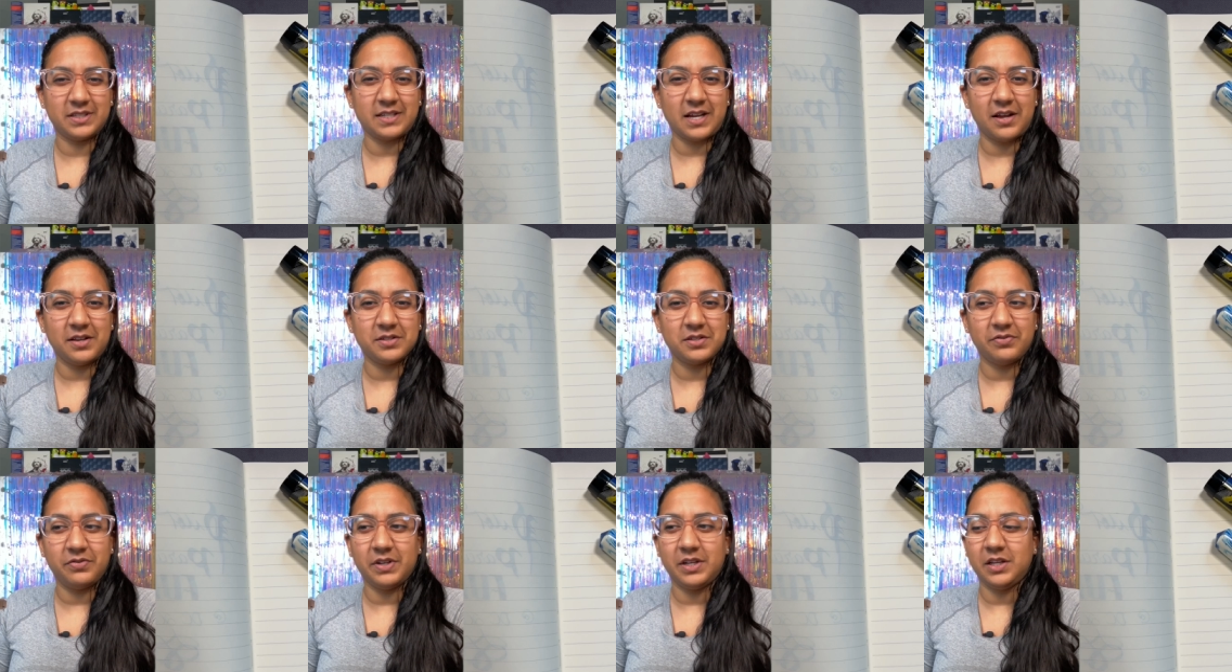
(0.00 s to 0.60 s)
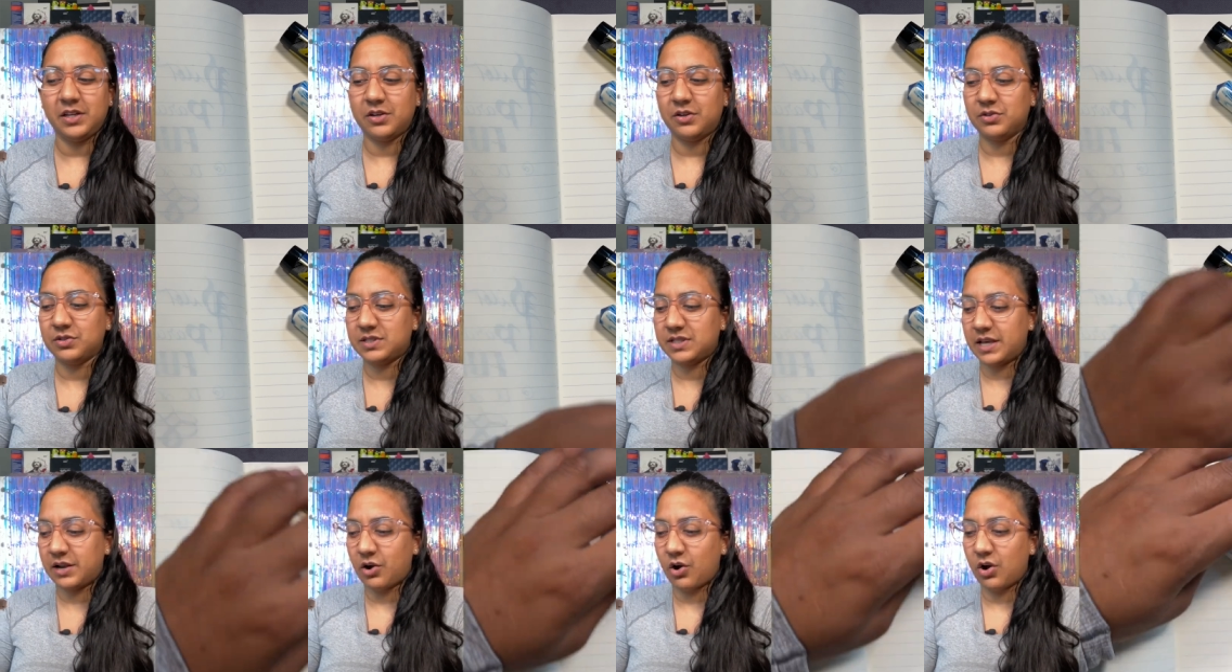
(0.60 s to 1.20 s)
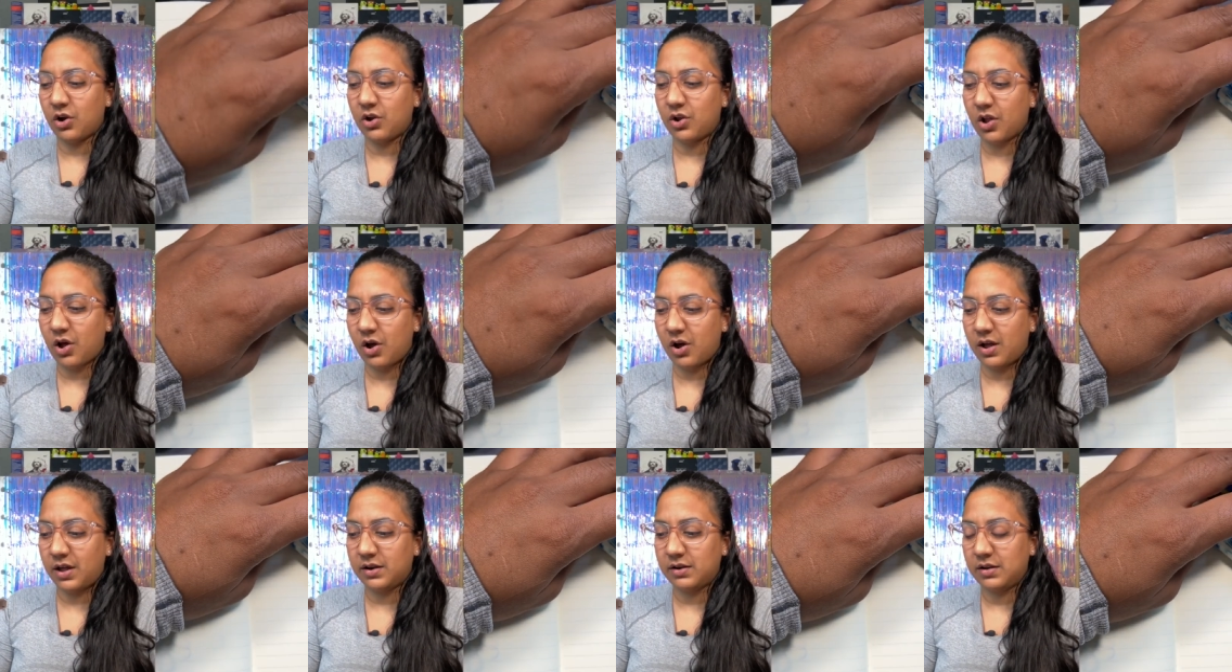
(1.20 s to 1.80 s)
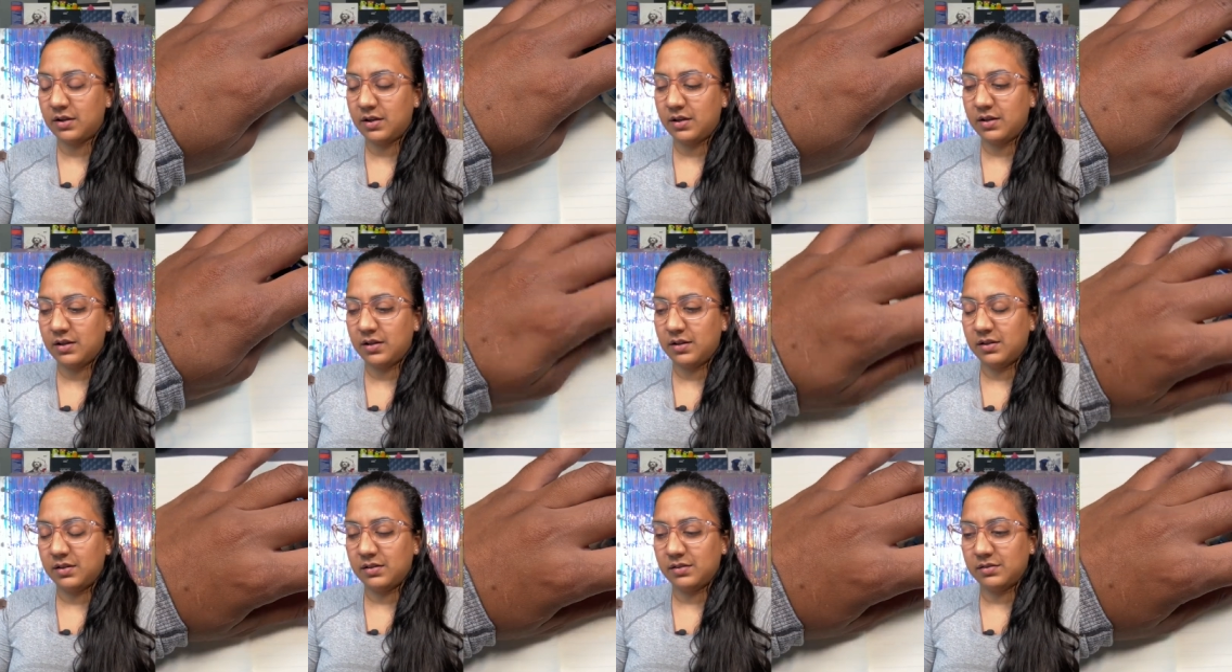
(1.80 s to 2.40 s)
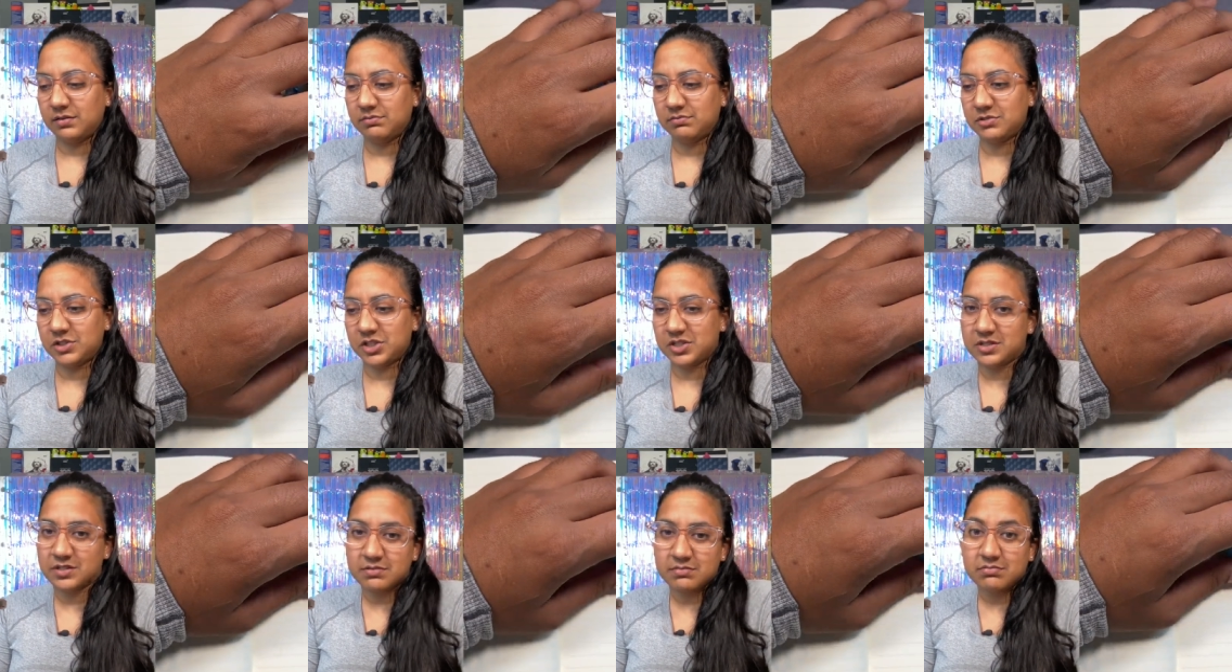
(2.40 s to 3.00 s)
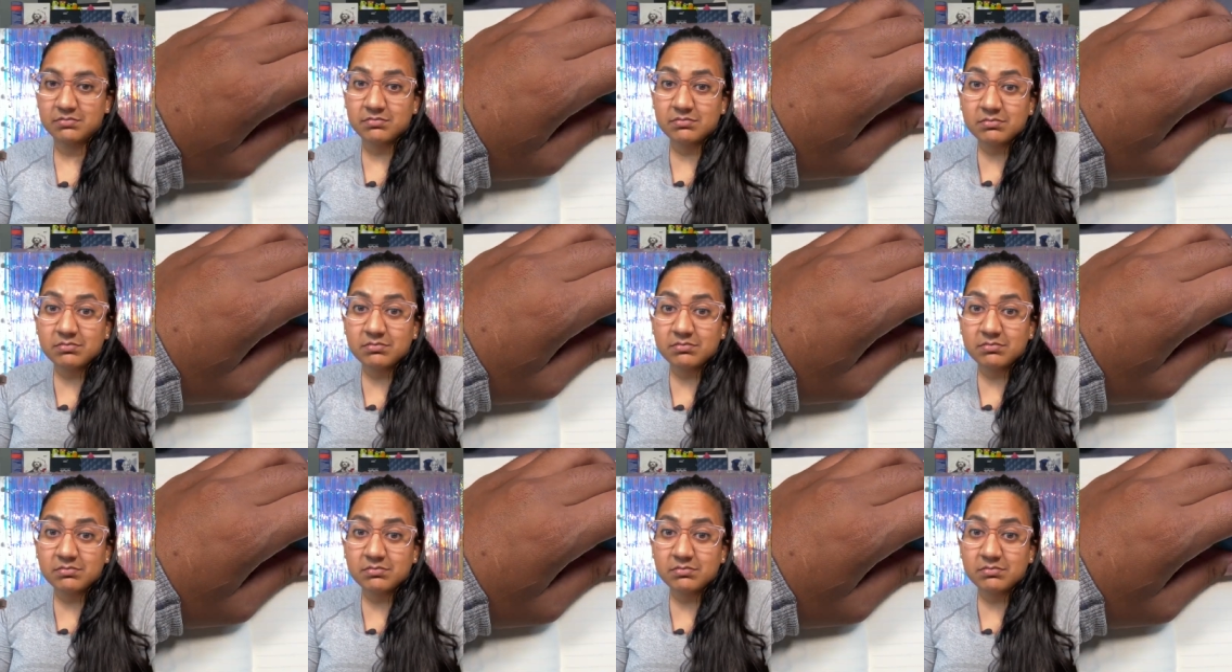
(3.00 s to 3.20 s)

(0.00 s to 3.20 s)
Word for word: styles of videos that are not just